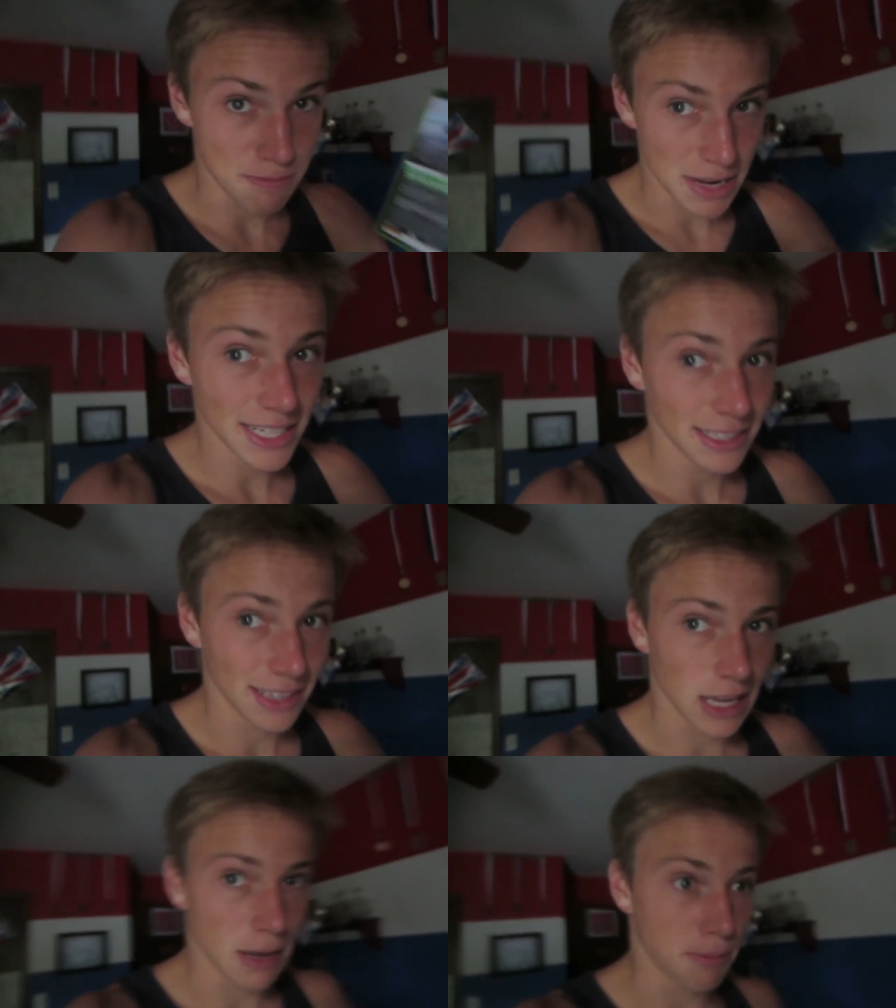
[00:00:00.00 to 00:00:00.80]
beating
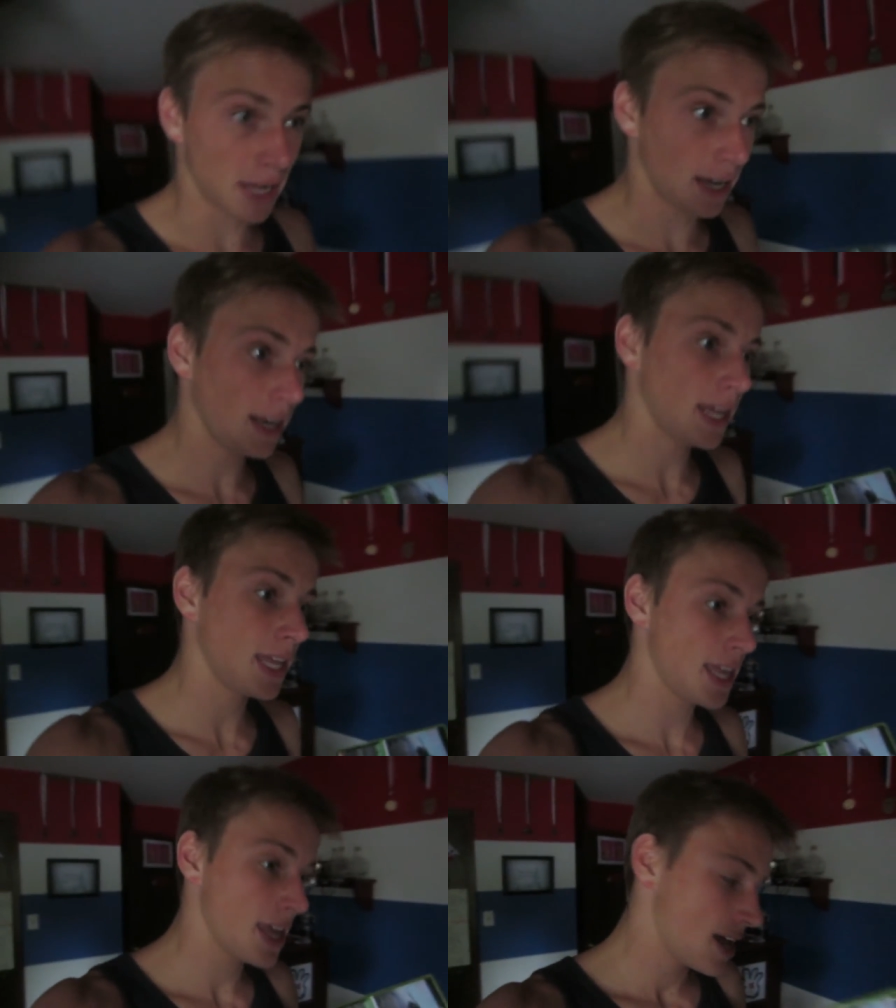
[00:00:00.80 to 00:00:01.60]
the campaign
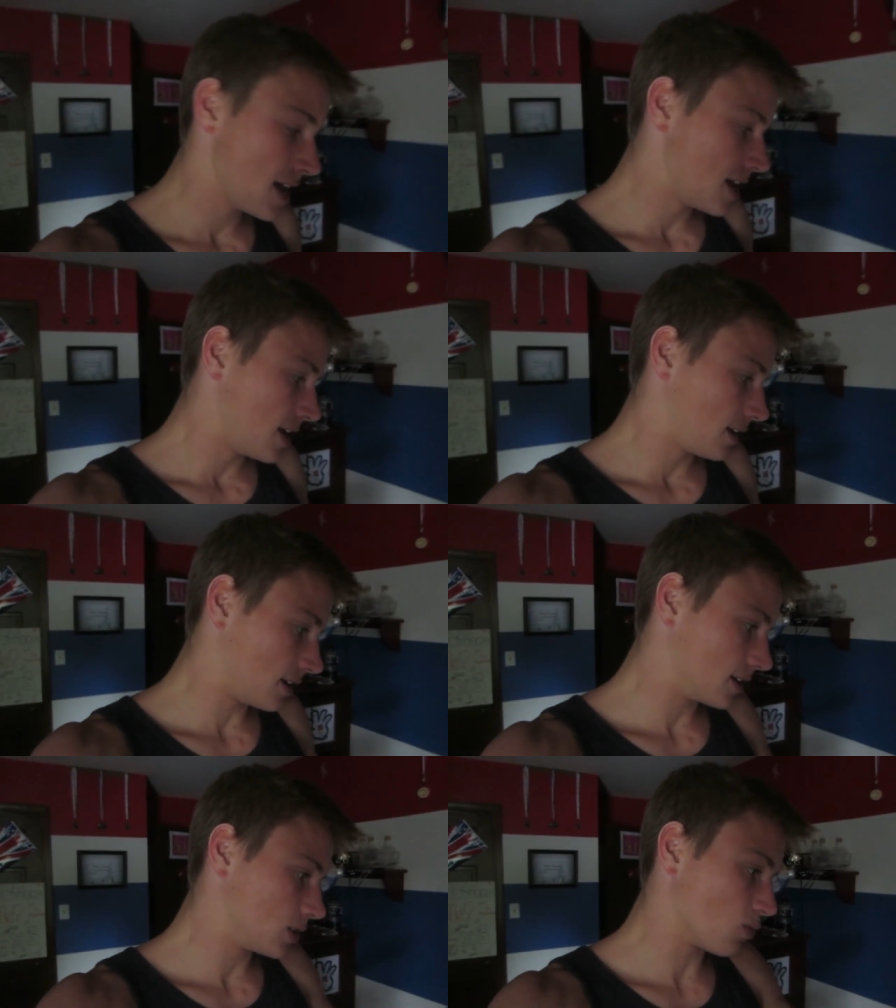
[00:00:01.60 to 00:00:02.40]

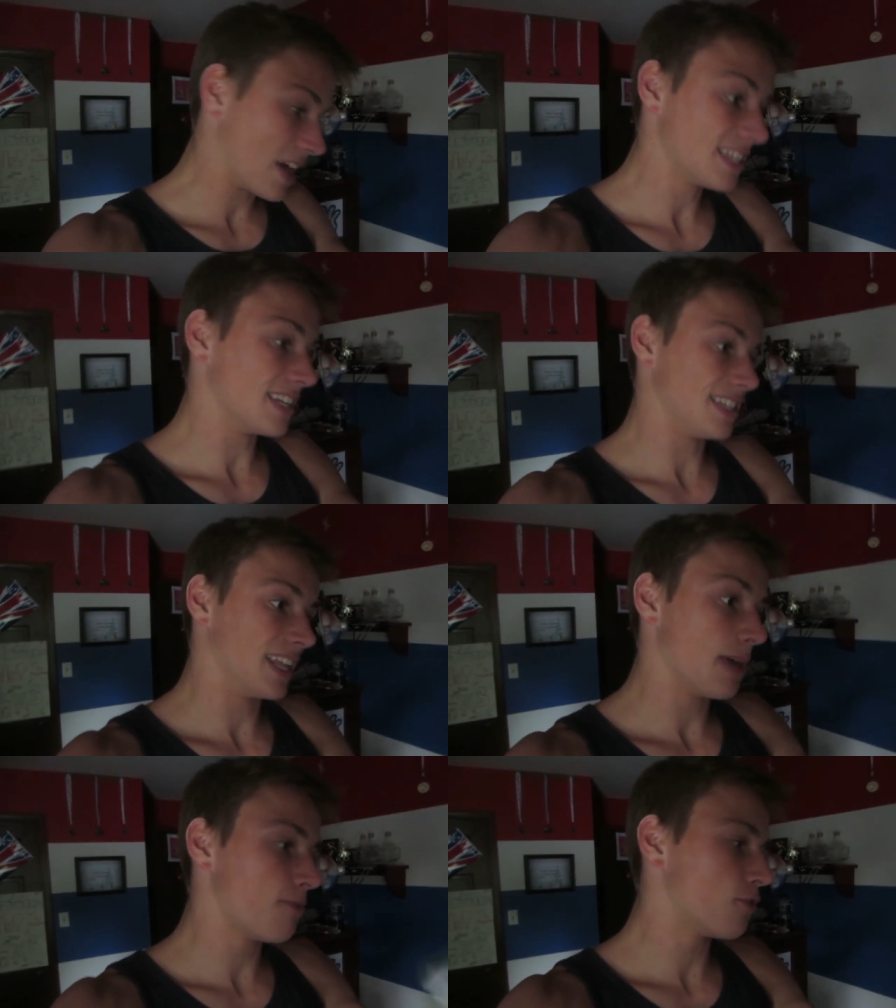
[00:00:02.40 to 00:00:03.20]
because Race has
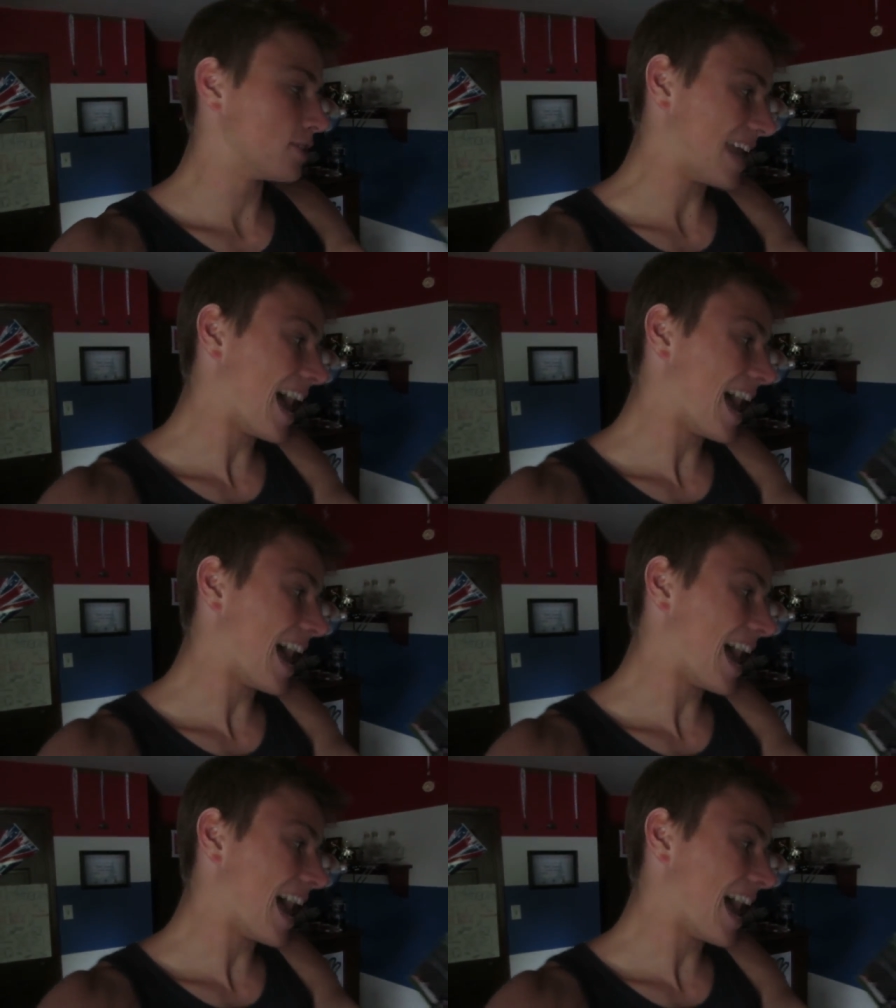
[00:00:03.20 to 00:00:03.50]
done that before. He's